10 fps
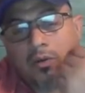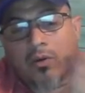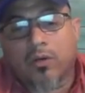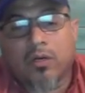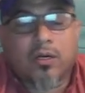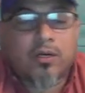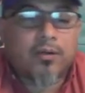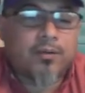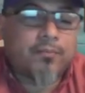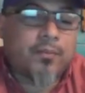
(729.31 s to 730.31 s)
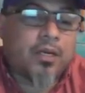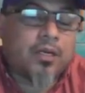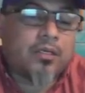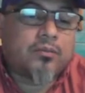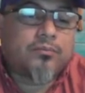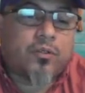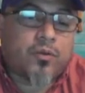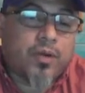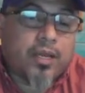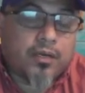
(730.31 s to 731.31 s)
that you're
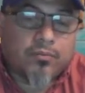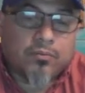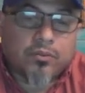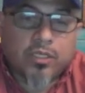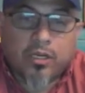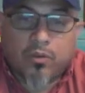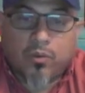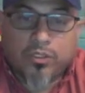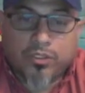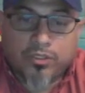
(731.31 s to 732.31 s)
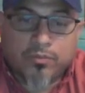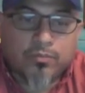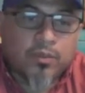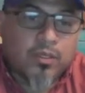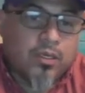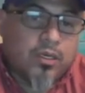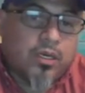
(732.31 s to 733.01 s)
creating. In other words,